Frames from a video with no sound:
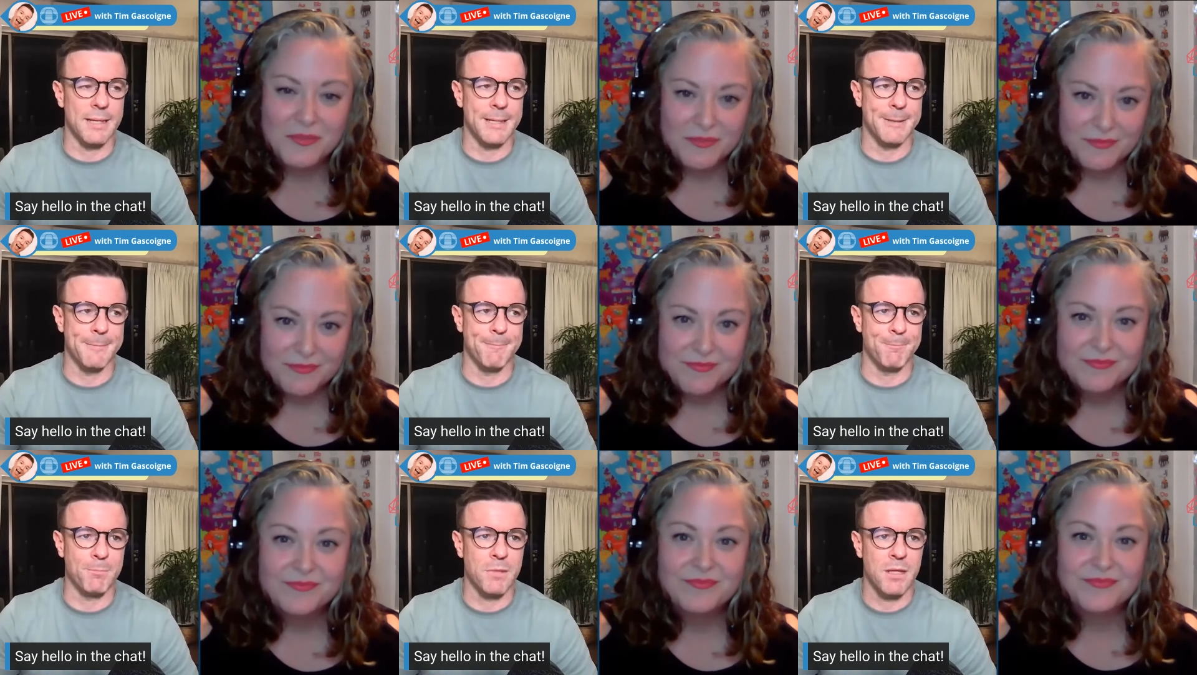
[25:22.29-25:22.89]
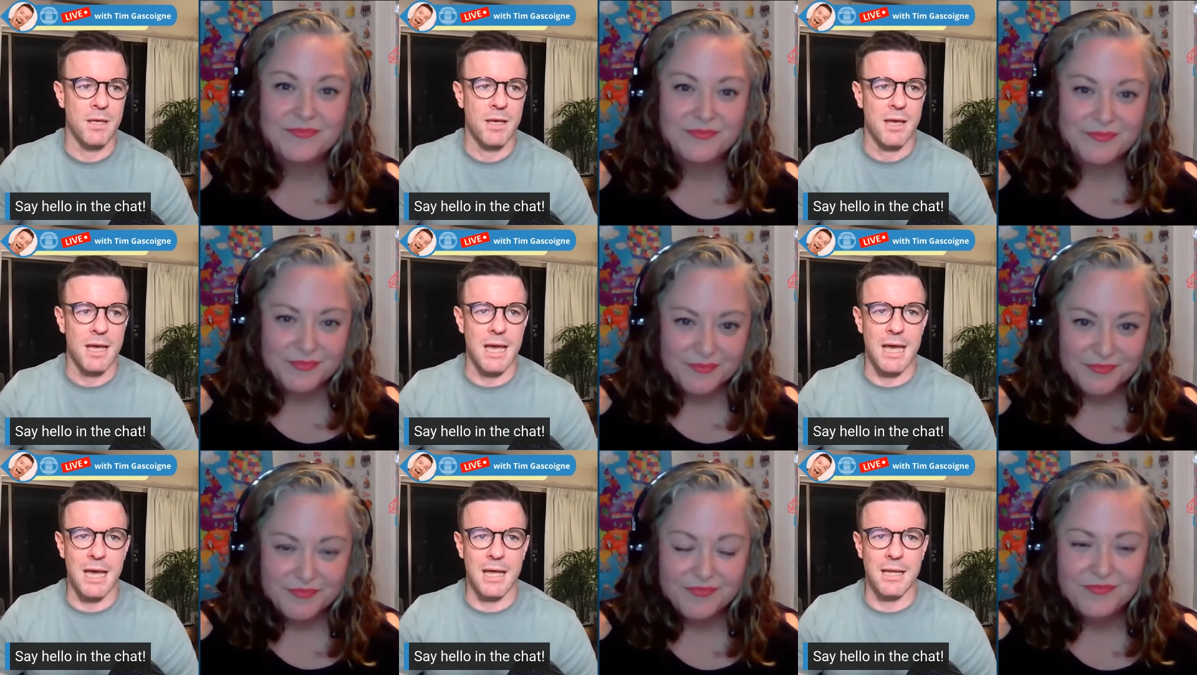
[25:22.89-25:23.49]
Speaker 1: Um,
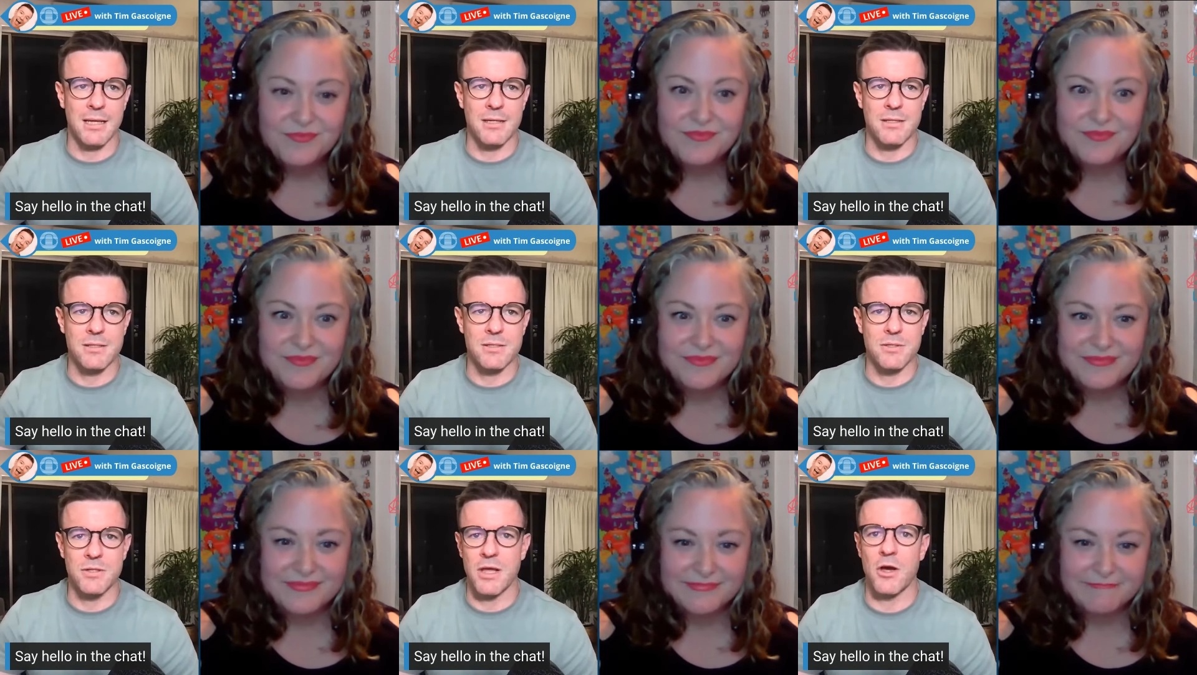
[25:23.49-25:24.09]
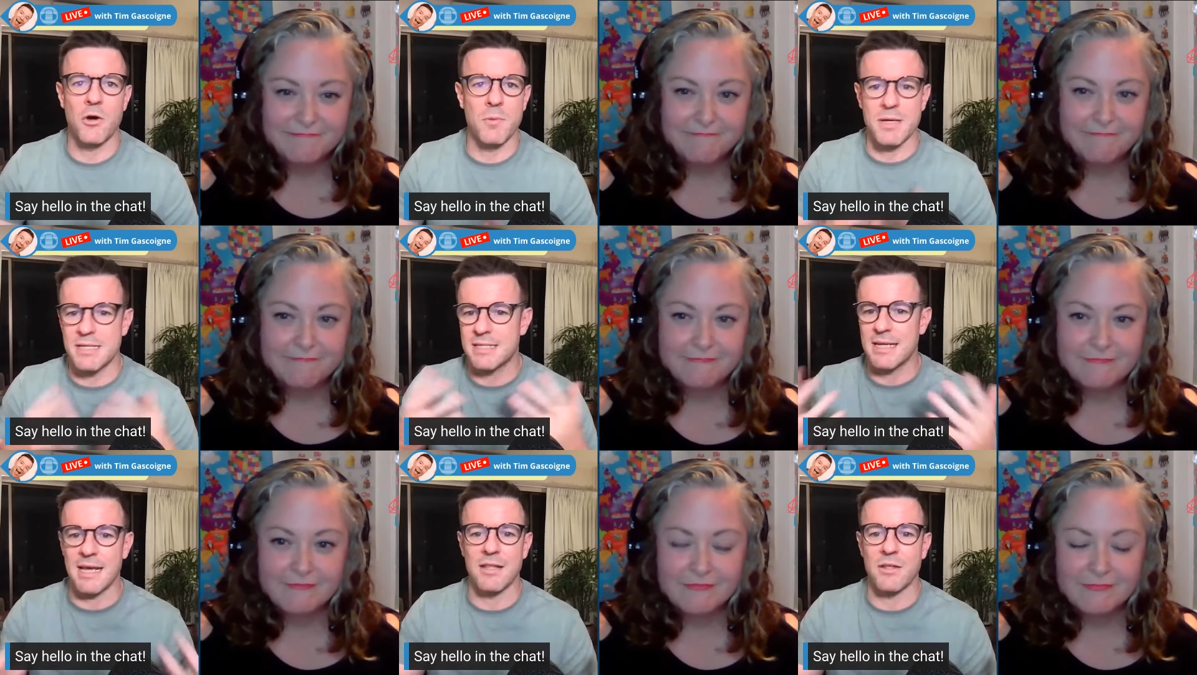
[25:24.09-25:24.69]
and they
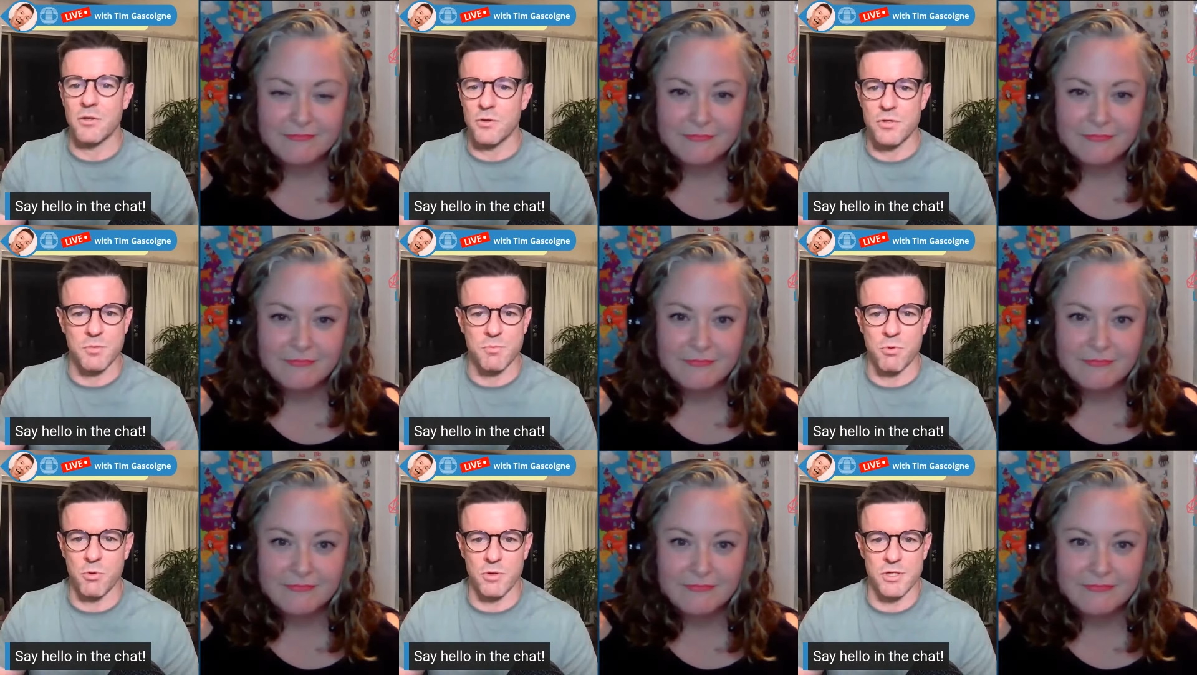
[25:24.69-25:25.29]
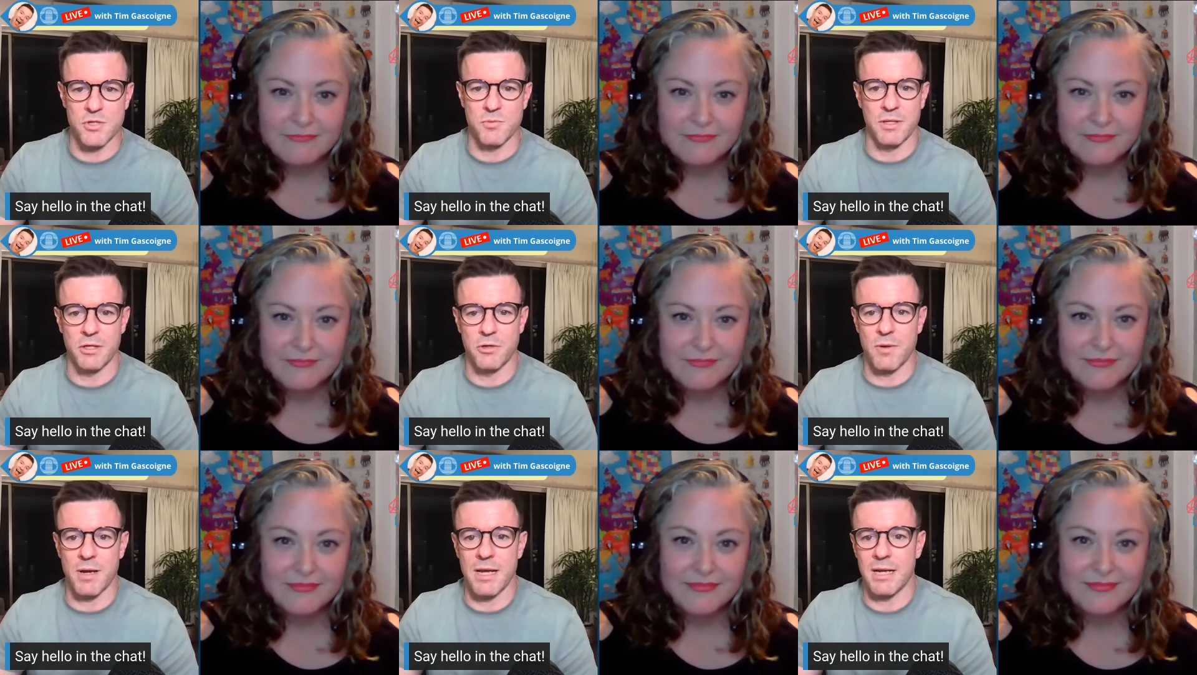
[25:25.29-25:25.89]
always say that your support is really
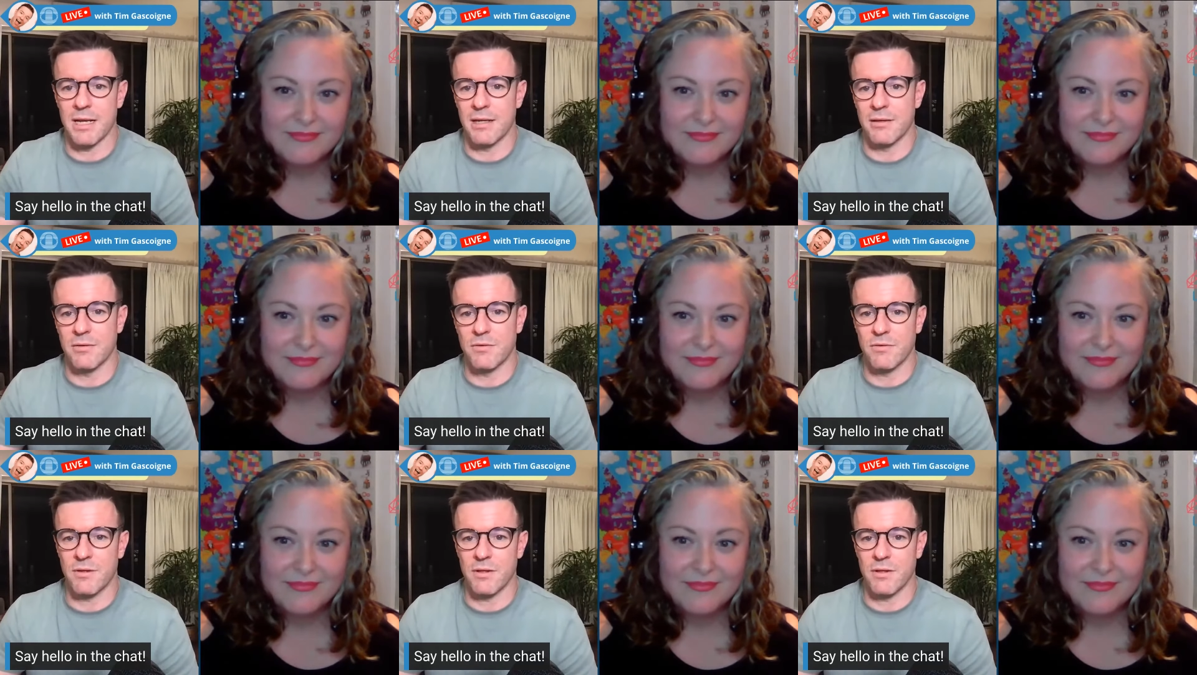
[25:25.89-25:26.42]
great and